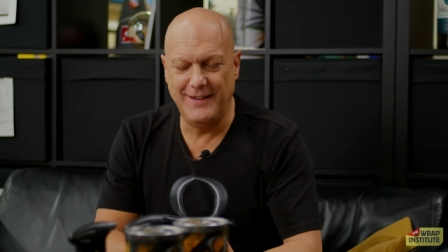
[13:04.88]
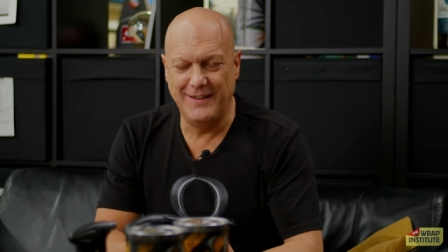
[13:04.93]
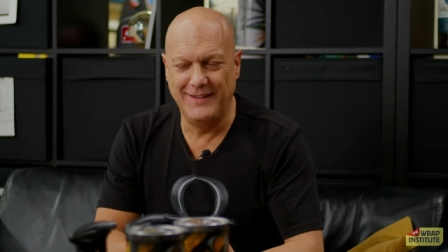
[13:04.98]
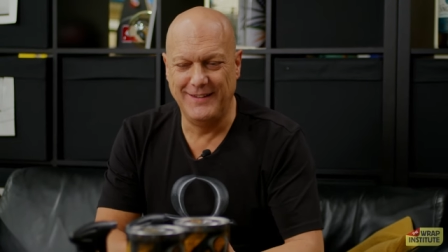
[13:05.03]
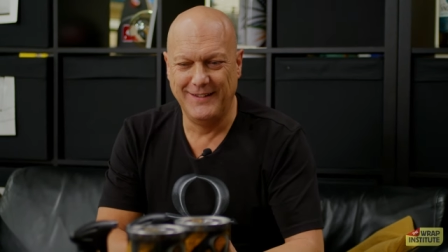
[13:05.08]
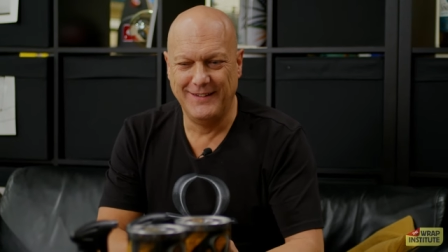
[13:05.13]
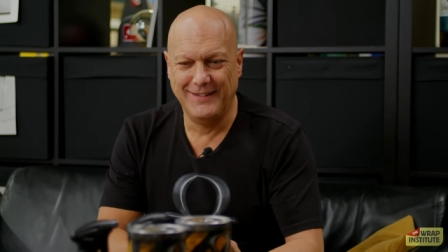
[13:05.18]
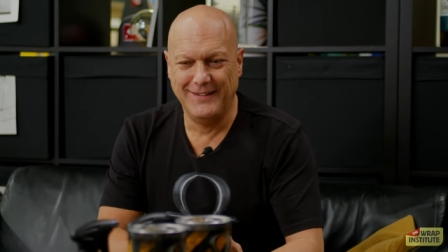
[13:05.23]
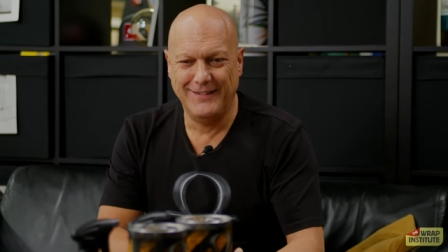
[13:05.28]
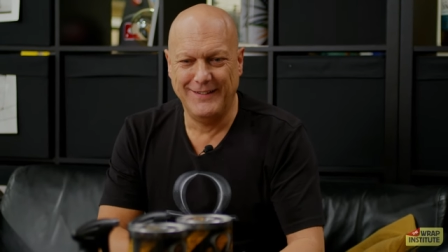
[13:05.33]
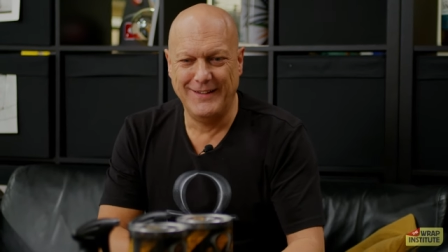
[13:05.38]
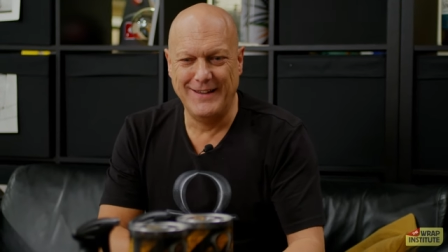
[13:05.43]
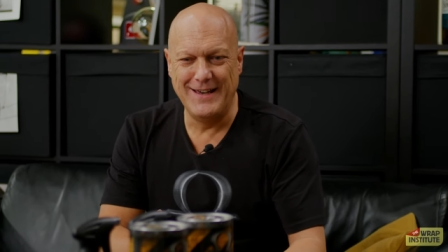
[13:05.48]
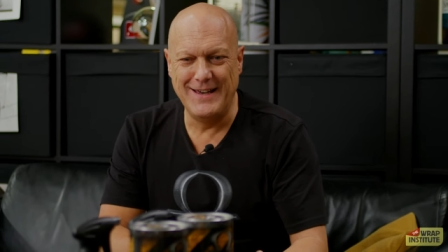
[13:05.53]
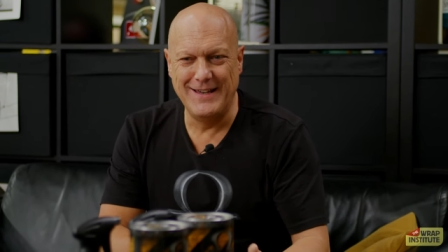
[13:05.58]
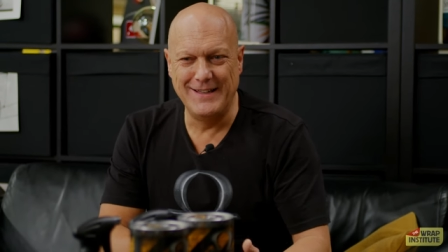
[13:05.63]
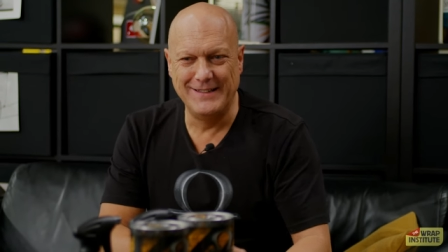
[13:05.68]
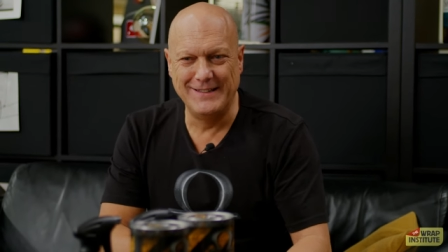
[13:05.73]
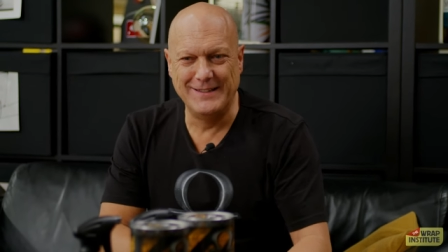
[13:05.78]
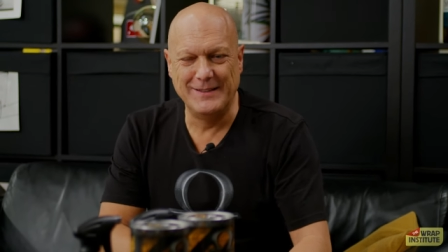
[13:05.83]
and,
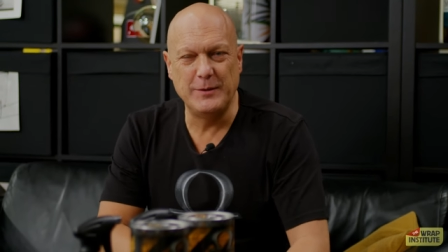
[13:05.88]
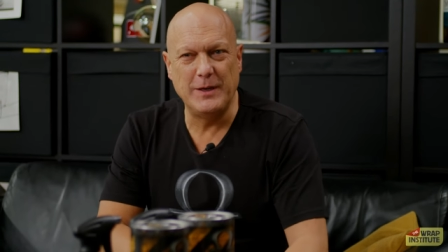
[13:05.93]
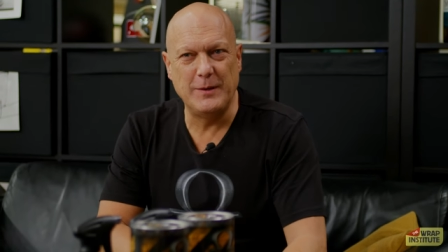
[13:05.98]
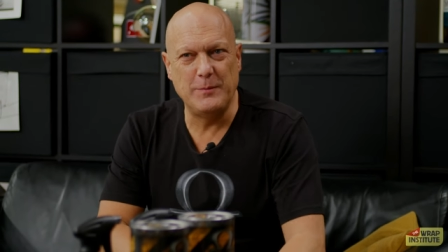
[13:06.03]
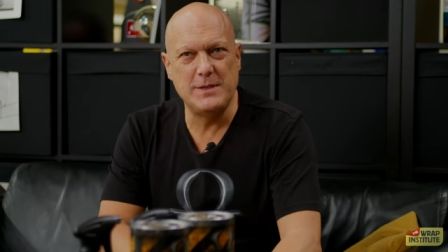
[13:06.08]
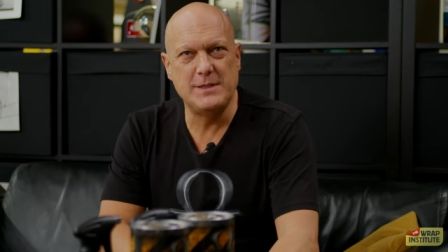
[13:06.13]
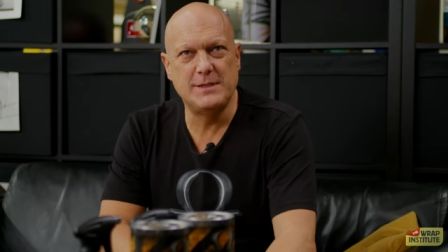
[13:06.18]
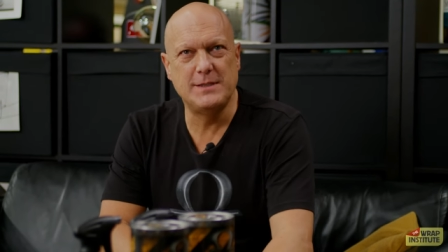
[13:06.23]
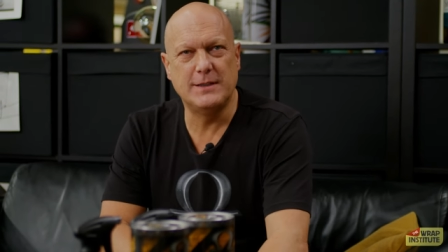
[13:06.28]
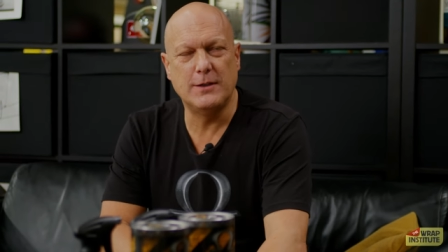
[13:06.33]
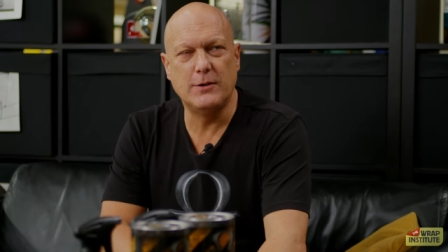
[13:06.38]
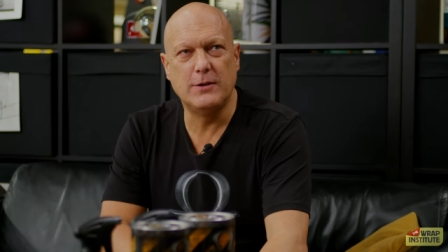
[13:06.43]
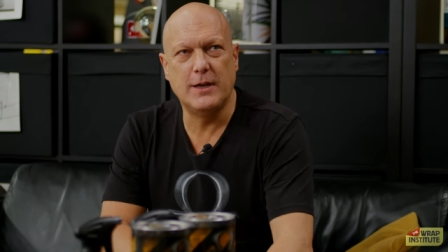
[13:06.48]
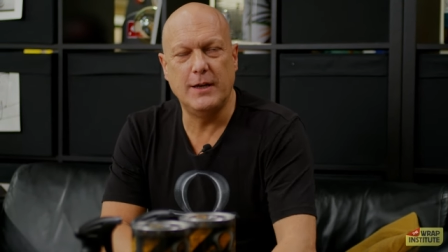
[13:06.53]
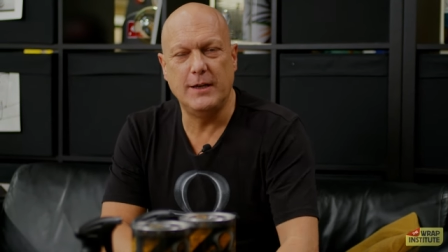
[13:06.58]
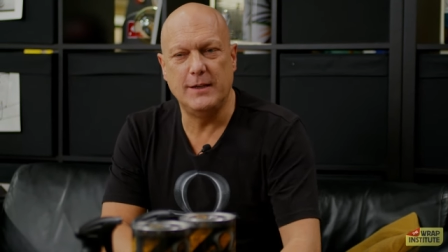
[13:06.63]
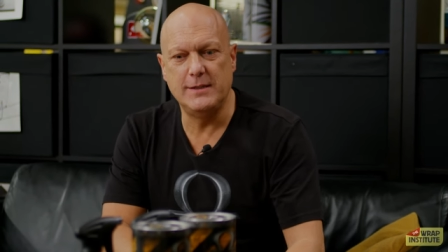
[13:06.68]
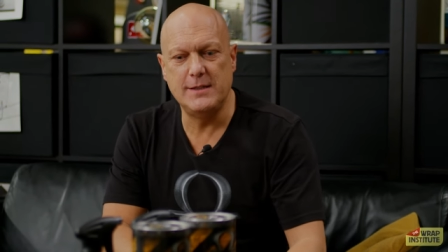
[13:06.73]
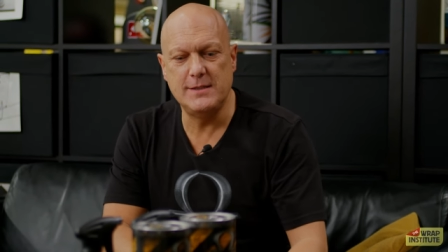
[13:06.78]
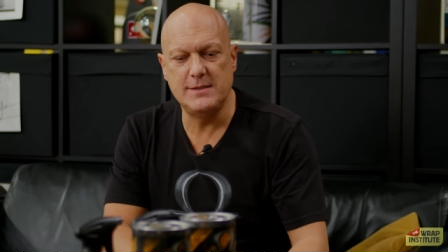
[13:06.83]
and, and we said,
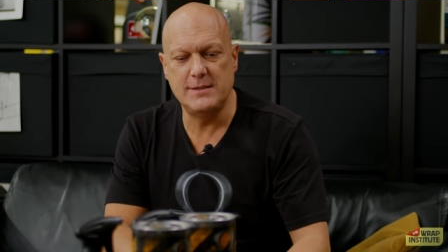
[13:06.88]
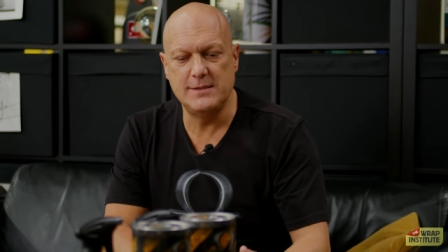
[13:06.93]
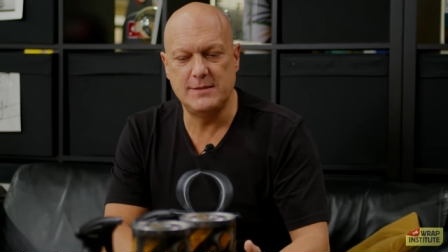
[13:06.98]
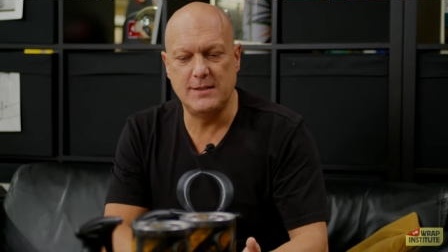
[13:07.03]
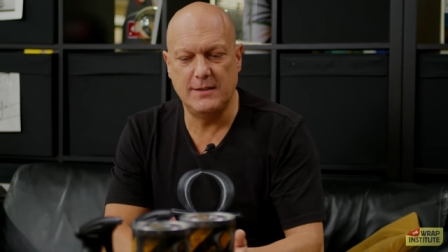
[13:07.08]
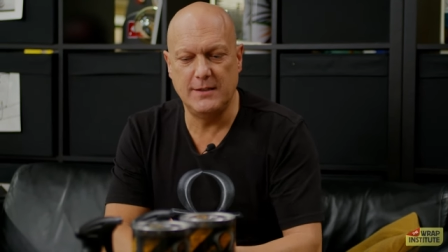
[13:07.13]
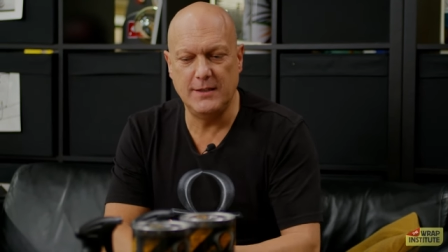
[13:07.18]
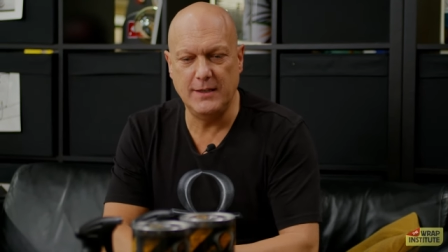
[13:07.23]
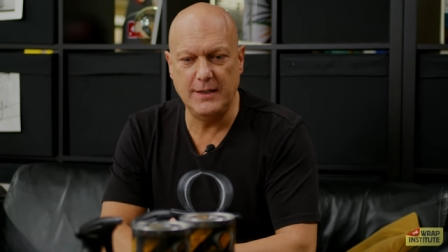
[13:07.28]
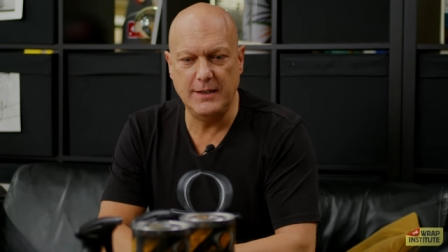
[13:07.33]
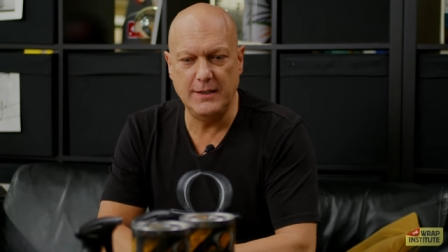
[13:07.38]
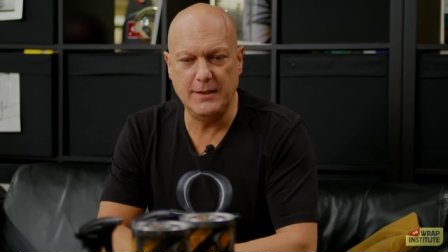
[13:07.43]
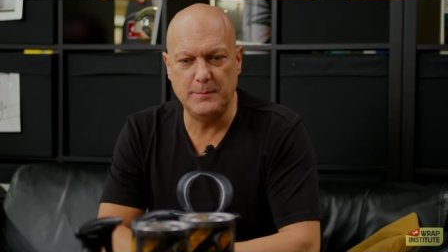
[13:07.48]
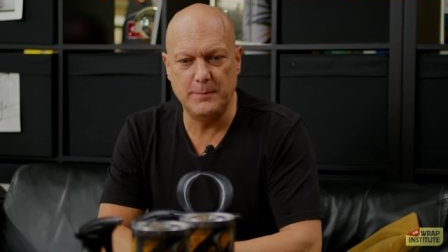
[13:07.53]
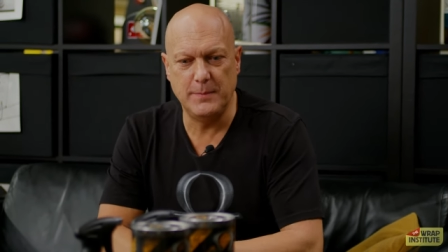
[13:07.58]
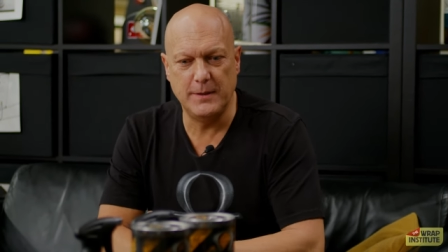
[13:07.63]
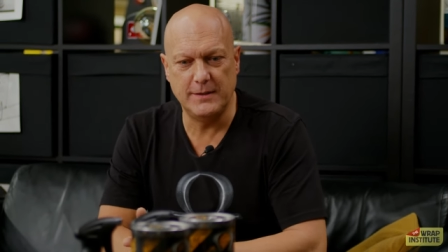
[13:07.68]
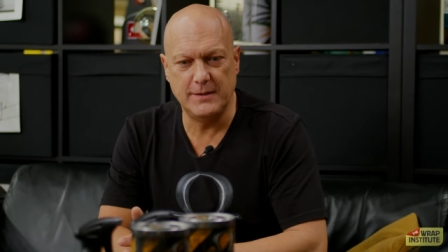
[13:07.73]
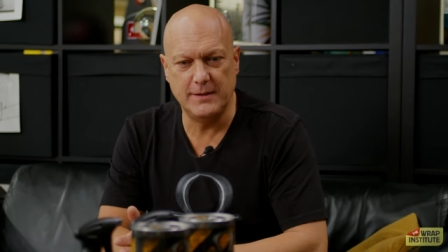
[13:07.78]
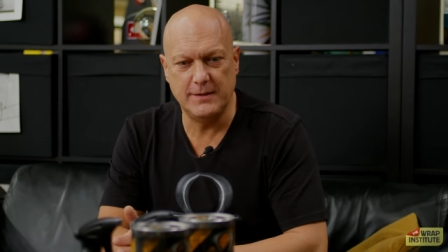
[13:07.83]
okay, this is the
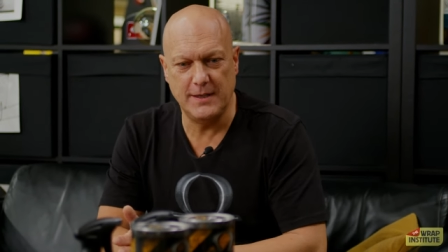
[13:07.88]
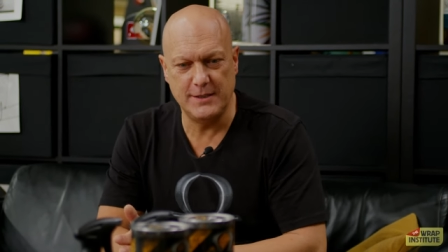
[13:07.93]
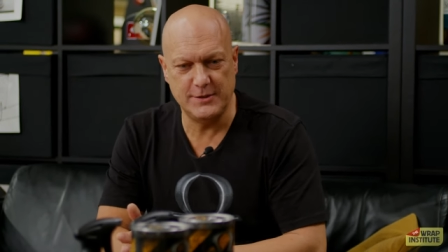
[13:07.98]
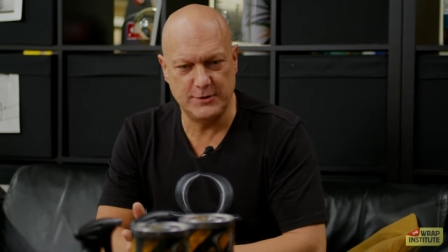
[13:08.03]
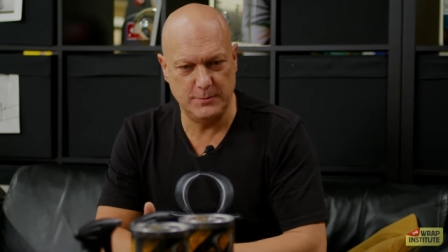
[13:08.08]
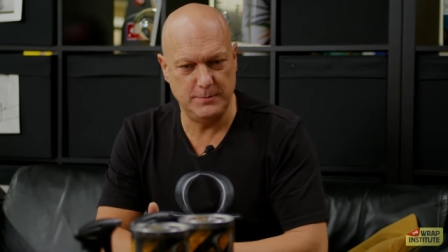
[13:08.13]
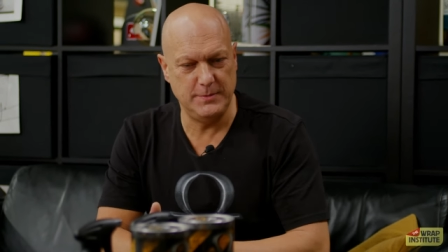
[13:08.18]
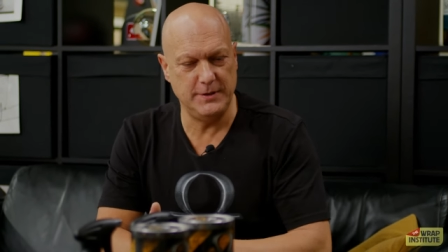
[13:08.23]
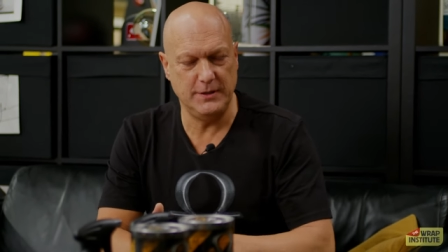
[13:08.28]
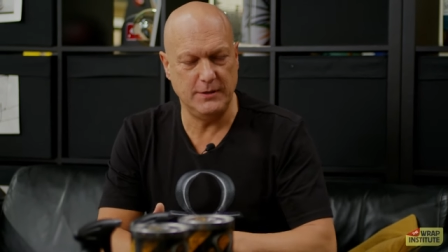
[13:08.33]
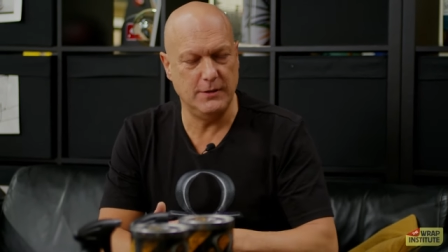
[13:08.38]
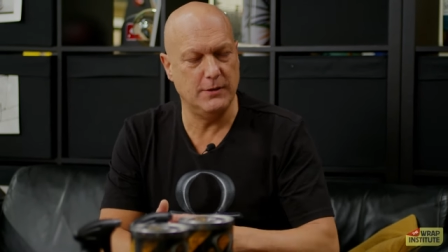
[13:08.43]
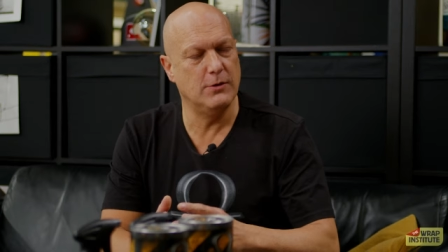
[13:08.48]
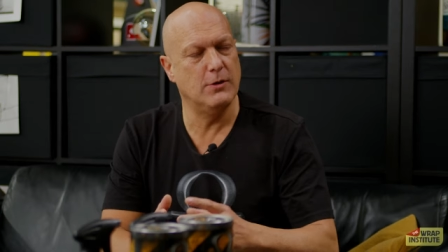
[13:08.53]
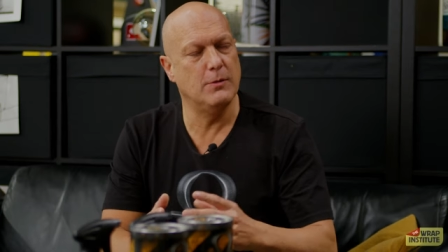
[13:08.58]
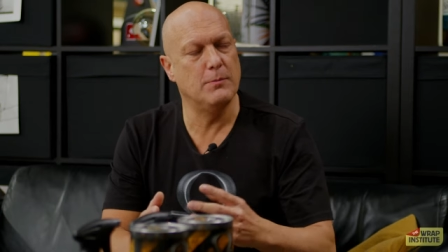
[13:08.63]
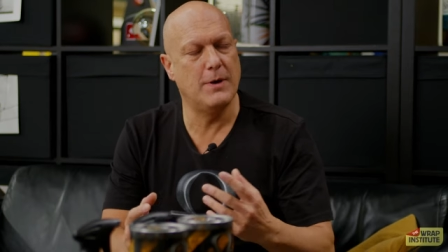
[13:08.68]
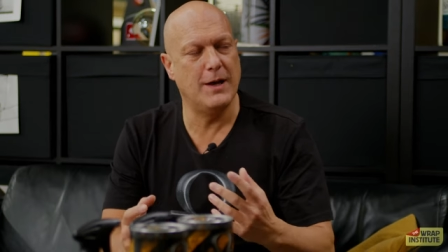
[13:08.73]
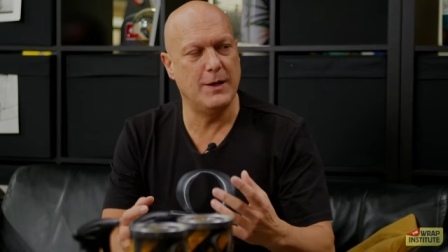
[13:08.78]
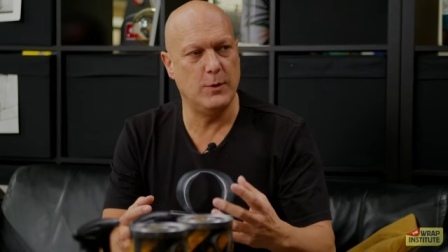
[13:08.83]
thing, but it has to be
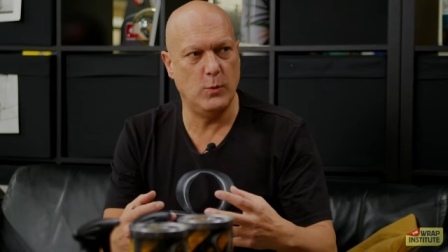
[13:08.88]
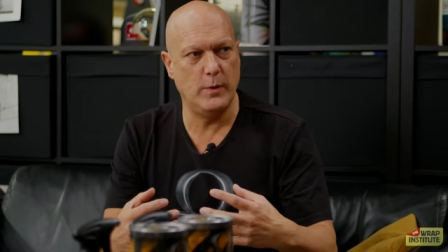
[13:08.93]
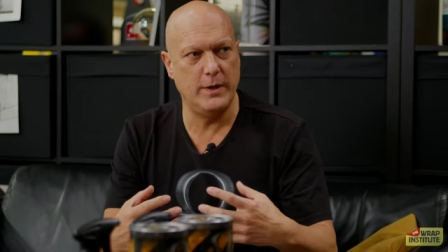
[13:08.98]
go on my